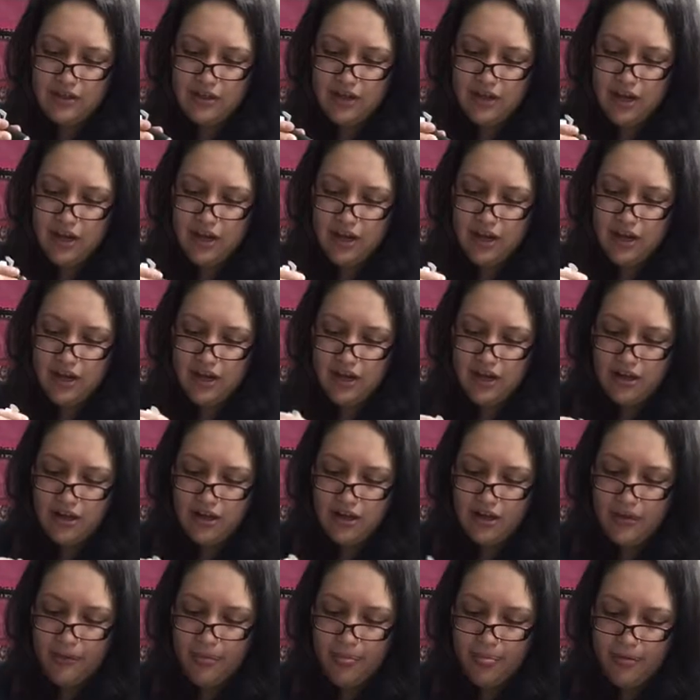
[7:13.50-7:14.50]

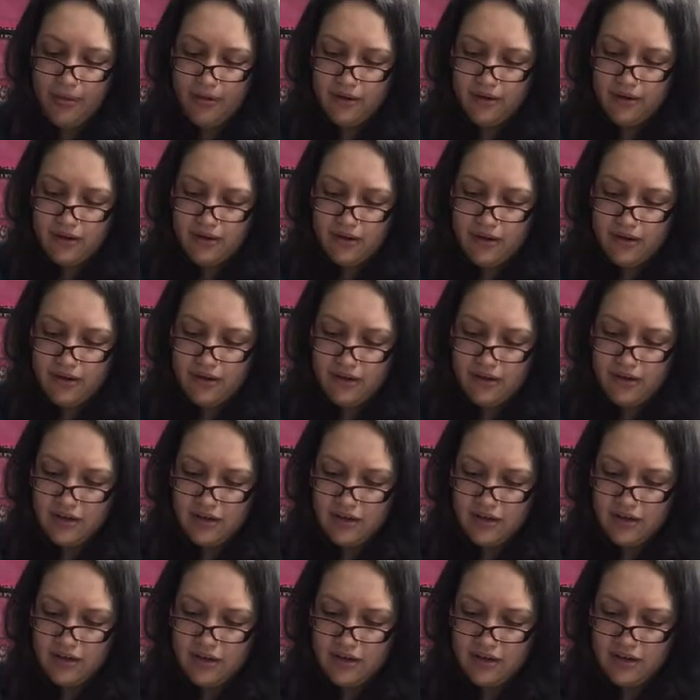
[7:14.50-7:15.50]

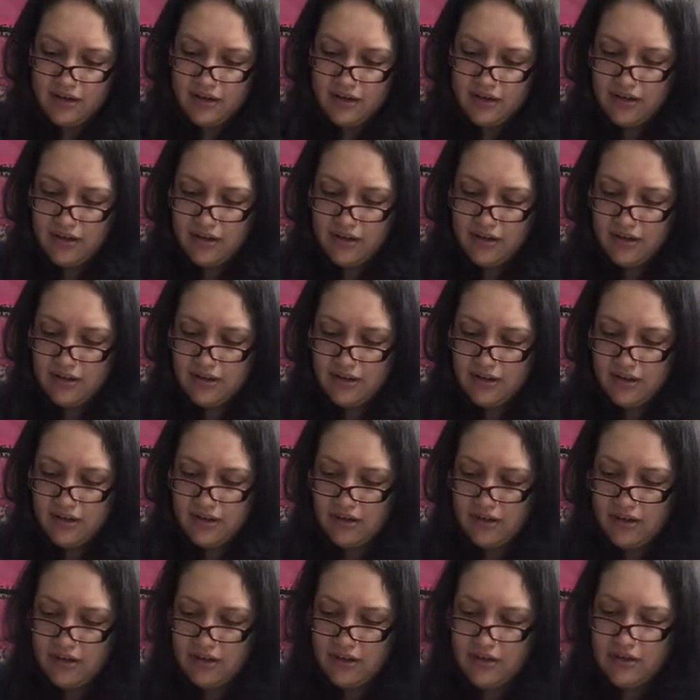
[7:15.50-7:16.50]

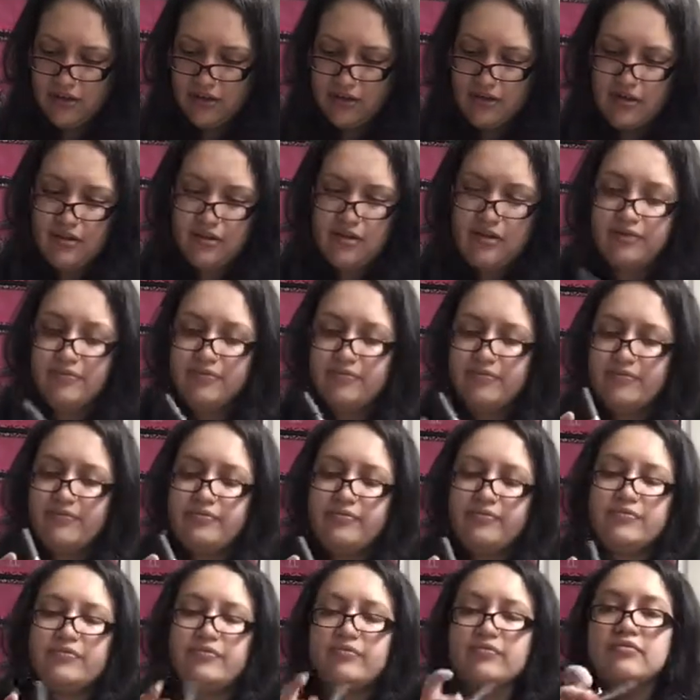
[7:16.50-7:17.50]
(no one is talking)